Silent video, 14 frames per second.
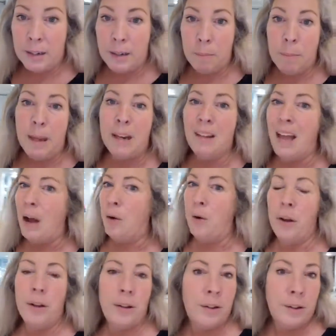been allowed
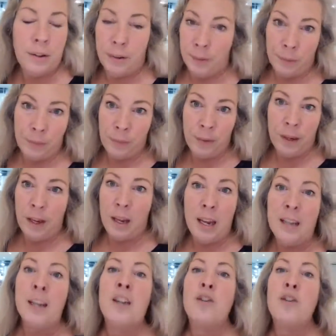in